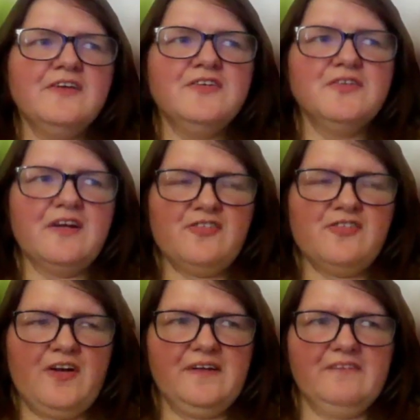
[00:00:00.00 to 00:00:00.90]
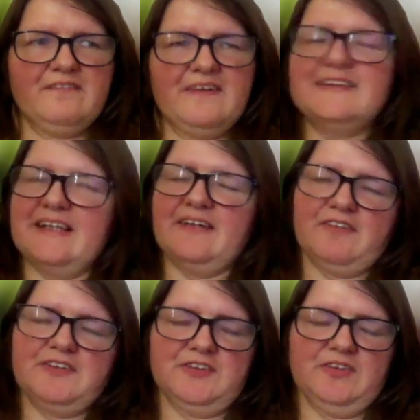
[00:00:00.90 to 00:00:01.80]
did you get started in racing
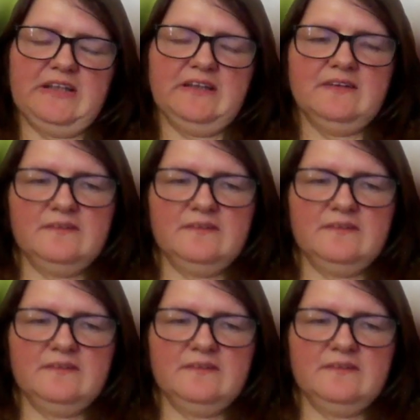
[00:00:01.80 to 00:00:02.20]
originally?